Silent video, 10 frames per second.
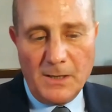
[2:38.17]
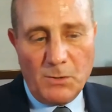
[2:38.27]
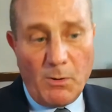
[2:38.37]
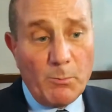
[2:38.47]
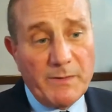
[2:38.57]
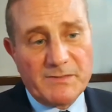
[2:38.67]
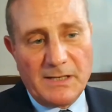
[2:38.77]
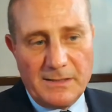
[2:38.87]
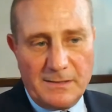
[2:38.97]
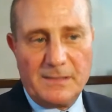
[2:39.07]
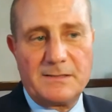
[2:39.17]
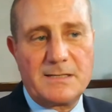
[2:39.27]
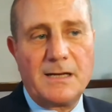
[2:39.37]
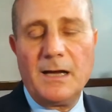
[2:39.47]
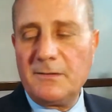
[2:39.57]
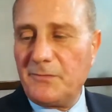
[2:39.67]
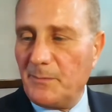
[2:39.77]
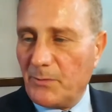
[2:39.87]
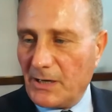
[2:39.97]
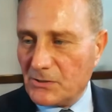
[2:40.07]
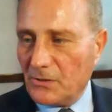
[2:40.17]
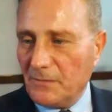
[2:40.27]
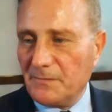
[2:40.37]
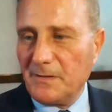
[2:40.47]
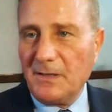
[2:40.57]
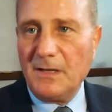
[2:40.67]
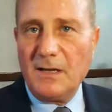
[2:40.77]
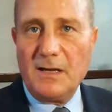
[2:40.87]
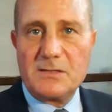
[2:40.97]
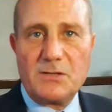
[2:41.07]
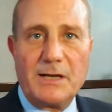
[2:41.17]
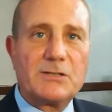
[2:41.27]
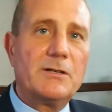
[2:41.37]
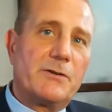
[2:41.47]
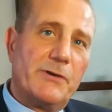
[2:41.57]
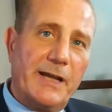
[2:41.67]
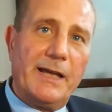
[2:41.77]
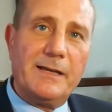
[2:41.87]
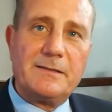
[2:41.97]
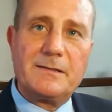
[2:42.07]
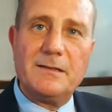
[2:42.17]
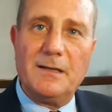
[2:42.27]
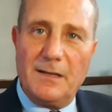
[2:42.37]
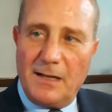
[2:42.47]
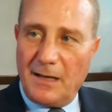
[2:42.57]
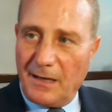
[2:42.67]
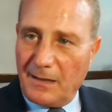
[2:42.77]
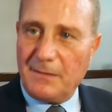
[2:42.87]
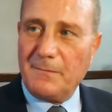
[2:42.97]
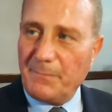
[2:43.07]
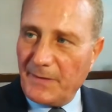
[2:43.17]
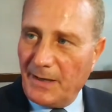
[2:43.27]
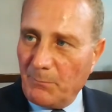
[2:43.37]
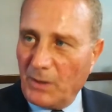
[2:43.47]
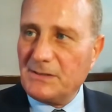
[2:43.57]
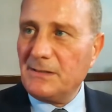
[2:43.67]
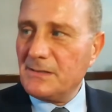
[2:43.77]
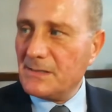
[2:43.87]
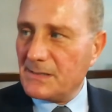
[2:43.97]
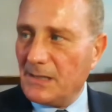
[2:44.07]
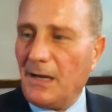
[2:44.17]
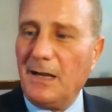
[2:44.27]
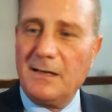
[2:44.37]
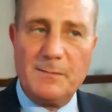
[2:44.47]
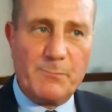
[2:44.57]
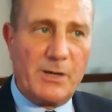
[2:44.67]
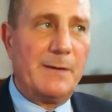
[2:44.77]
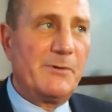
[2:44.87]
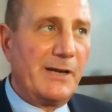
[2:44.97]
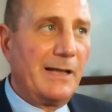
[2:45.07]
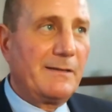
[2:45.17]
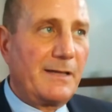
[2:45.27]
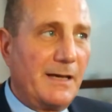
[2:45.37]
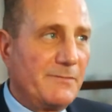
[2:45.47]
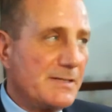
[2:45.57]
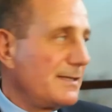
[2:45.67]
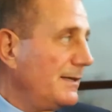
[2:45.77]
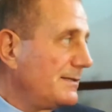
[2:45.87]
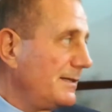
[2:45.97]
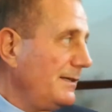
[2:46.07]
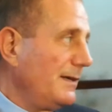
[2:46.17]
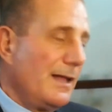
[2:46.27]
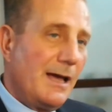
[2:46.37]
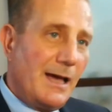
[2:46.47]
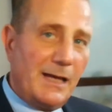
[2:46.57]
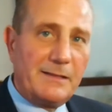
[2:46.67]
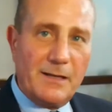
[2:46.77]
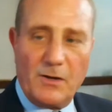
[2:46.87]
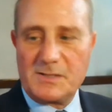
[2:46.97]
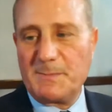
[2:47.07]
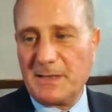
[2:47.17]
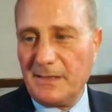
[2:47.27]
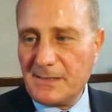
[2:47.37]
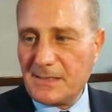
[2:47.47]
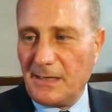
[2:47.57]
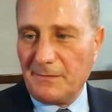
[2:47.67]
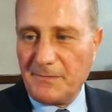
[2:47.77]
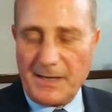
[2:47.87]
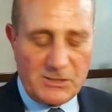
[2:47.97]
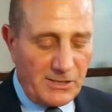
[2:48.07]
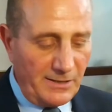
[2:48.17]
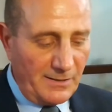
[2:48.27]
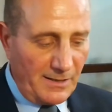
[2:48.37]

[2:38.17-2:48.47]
What we've done in the design for Brasov is to actually create a modern style primary healthcare facility at the hospital itself. Actually,